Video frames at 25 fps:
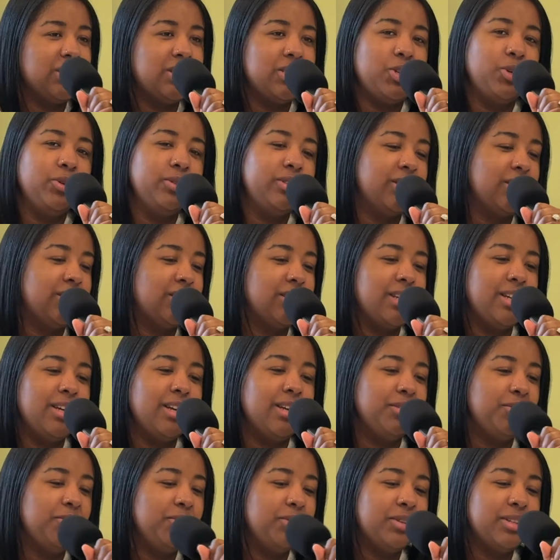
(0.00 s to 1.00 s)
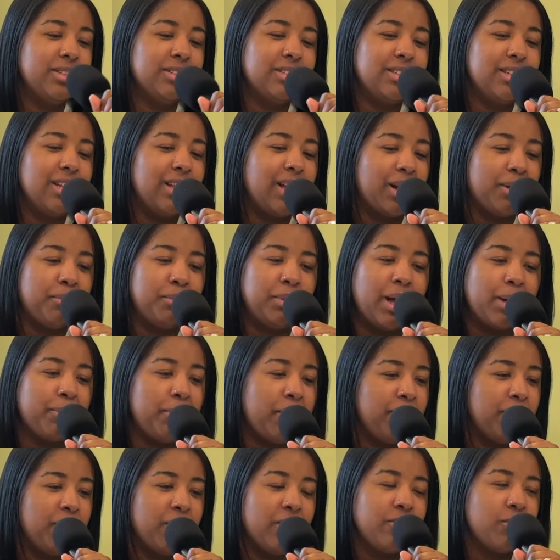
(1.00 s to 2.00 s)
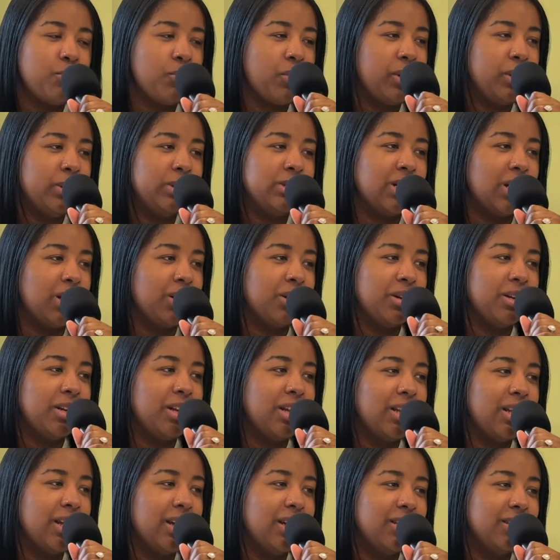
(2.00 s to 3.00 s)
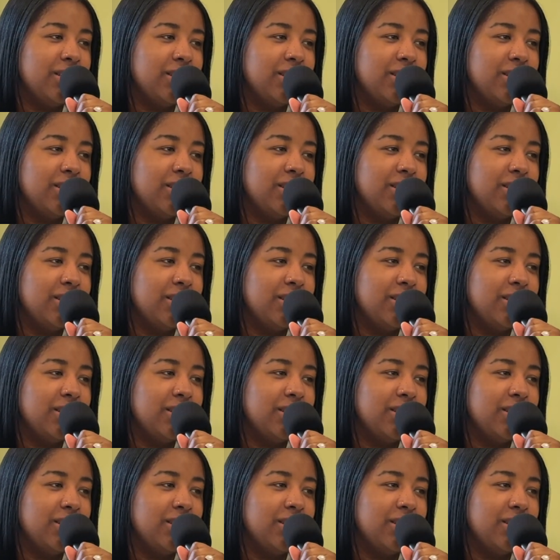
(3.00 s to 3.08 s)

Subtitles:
you just see a lot of black people everywhere you turn in Atlanta.